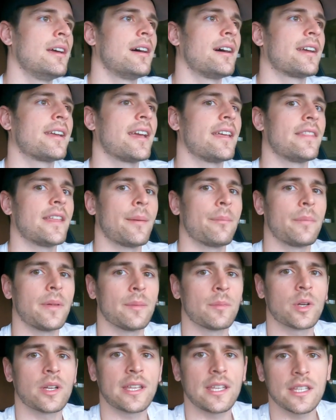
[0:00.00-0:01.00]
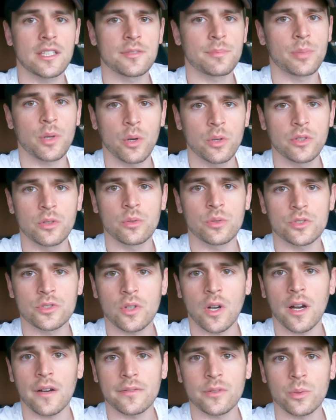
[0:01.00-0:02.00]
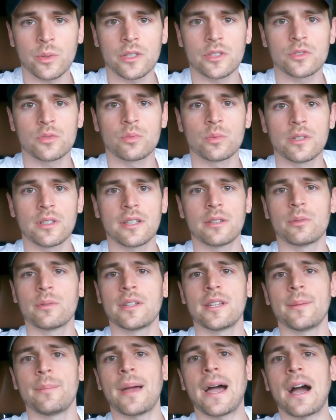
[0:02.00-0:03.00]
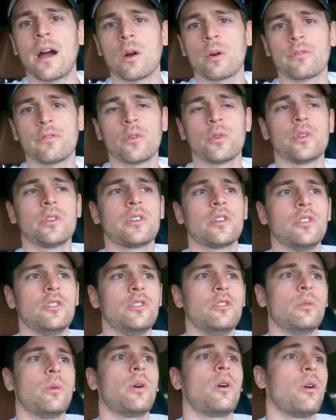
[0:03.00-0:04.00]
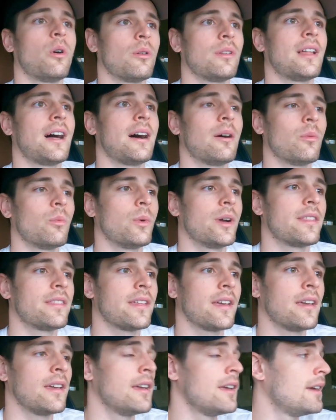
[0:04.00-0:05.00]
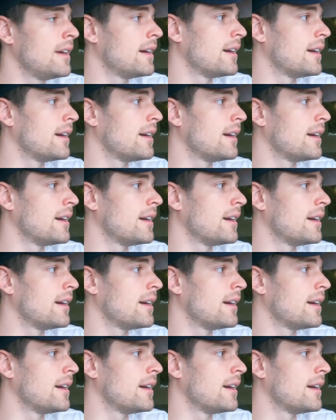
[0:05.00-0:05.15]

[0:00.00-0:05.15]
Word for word: Again, that Bimmer Geeks Pro Tool software is really, really powerful. You can do a whole lot with it.